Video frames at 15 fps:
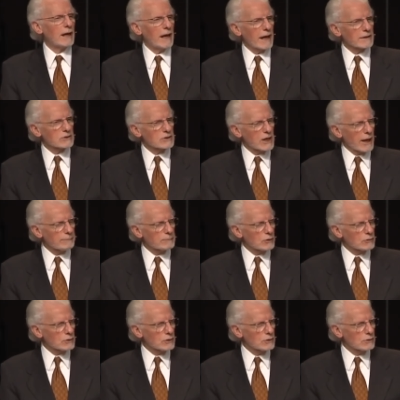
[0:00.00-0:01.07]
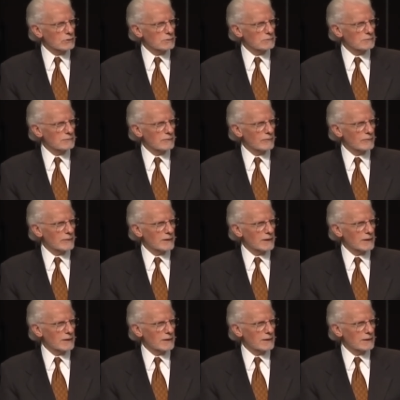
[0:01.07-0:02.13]
Acts chapter 2,
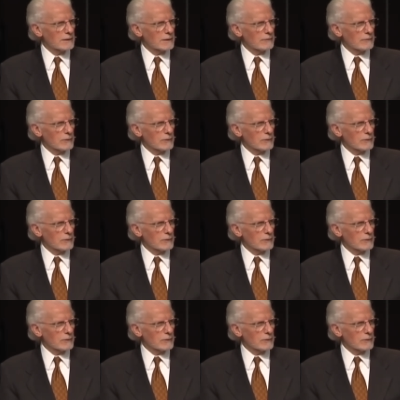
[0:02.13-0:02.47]
the